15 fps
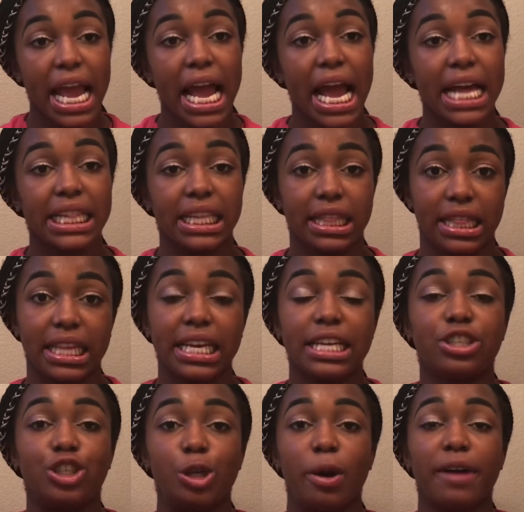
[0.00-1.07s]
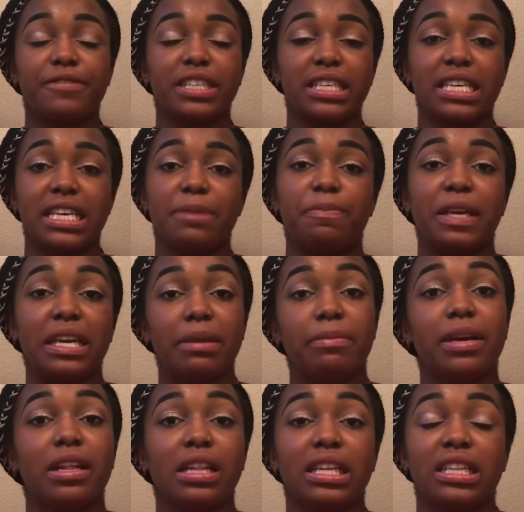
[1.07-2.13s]
And the thing is, you have to keep
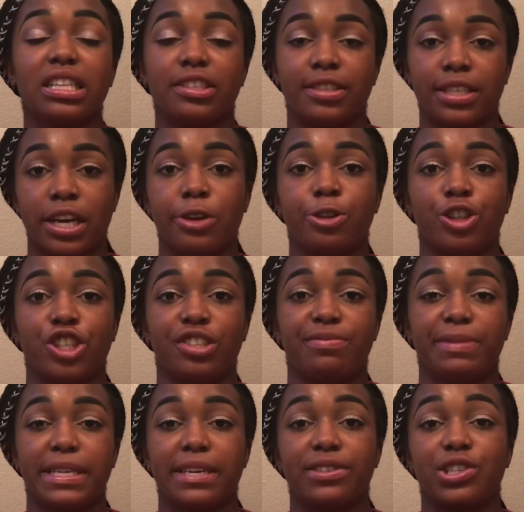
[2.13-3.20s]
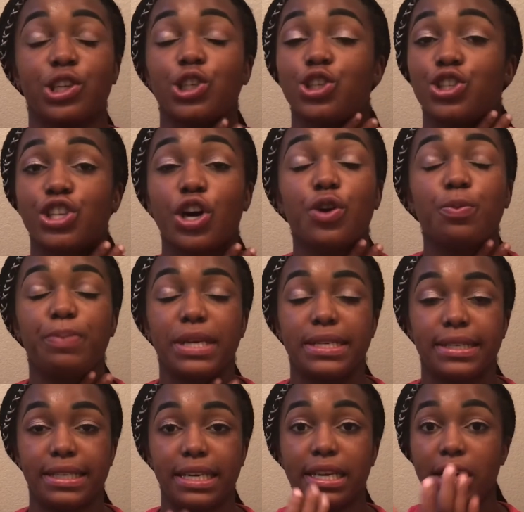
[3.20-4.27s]
emailing these coaches because they're so
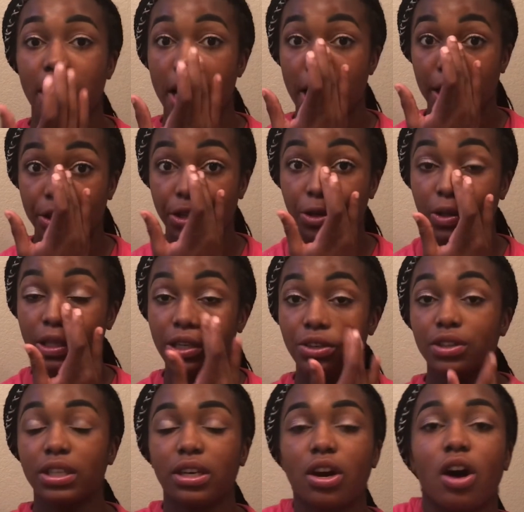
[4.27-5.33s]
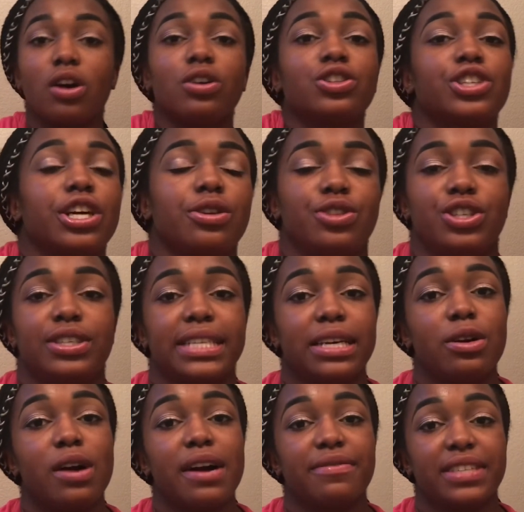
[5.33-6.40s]
busy. They're literally college coaches. They
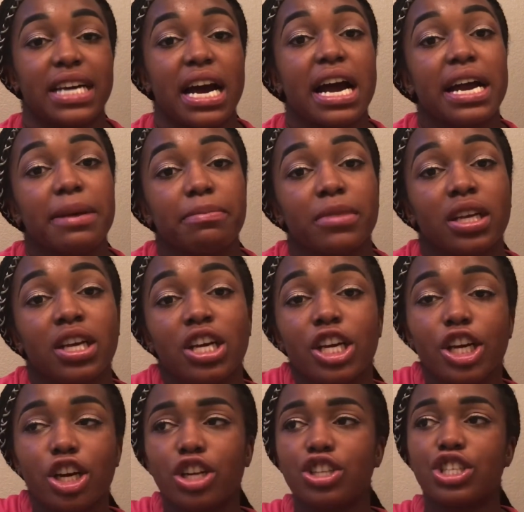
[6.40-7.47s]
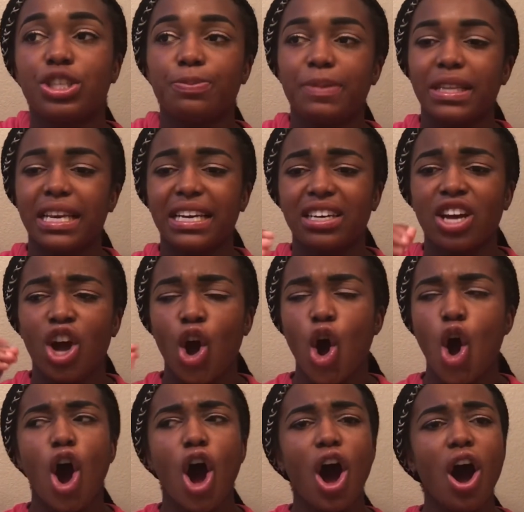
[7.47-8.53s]
don't have time to be like,
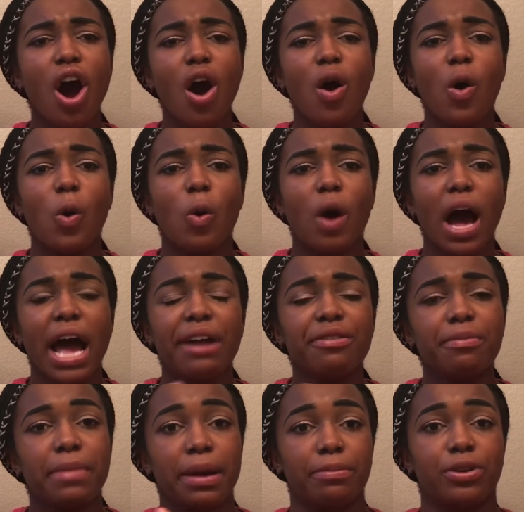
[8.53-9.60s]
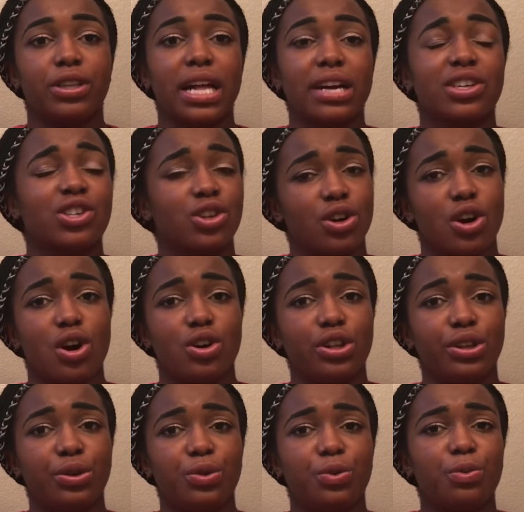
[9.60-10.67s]
oh, I remember that girl
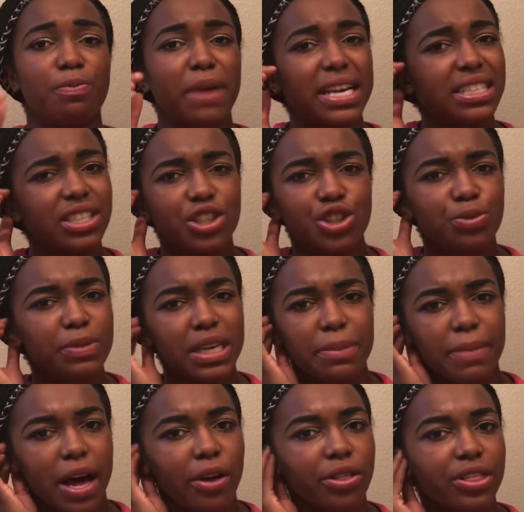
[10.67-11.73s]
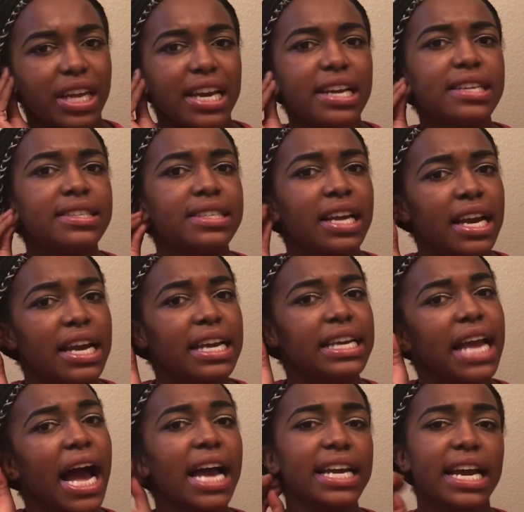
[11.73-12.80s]
who messaged me about this.
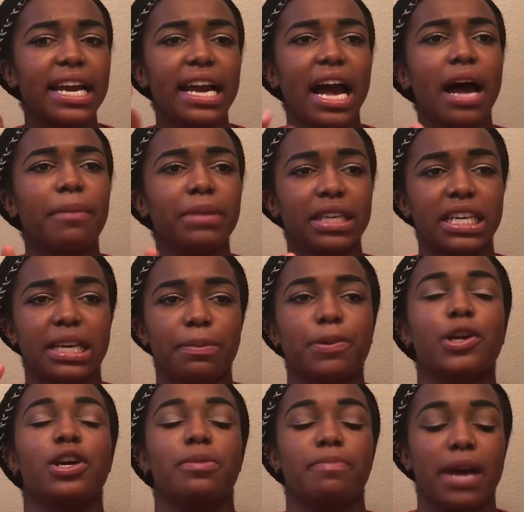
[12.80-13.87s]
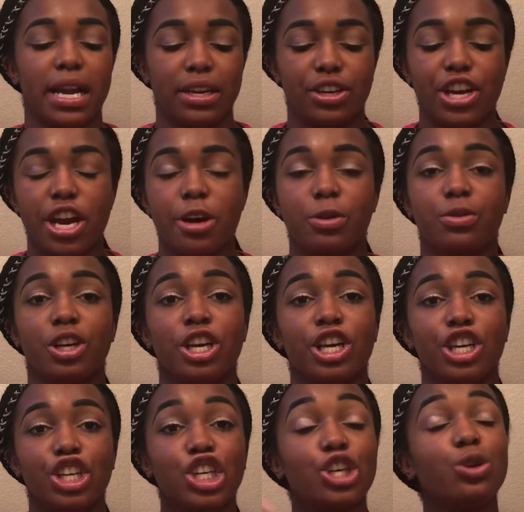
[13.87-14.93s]
Yeah, I'm going to keep her in mind. No,
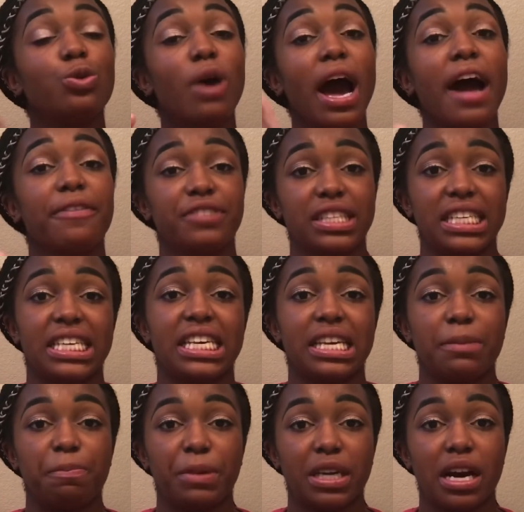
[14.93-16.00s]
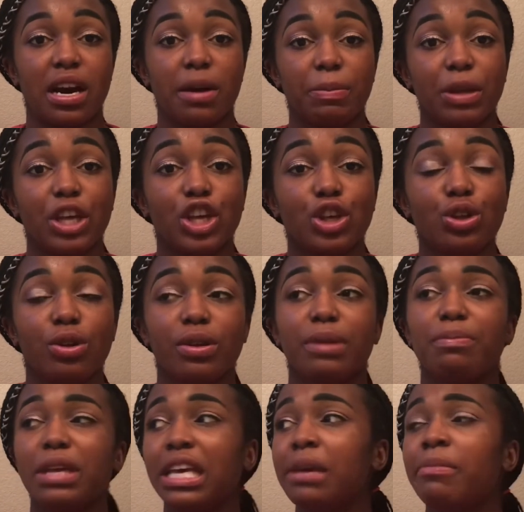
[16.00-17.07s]
you have to keep it up.
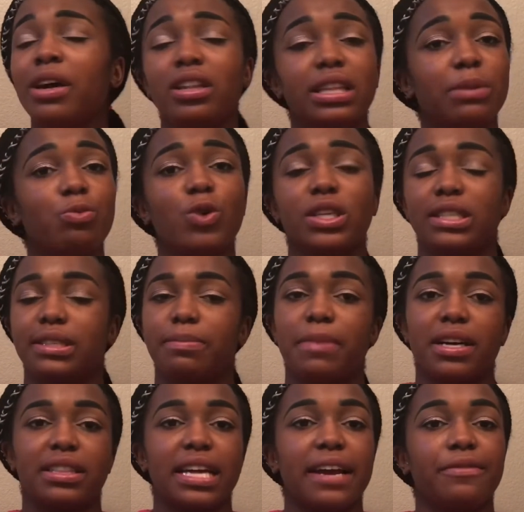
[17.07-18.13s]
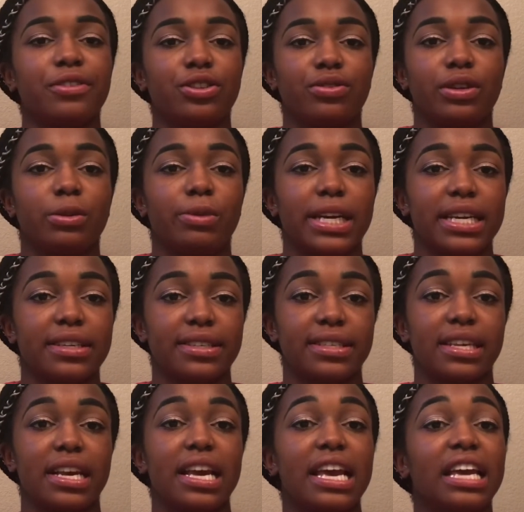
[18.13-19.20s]
Email them once a month, every 3 weeks.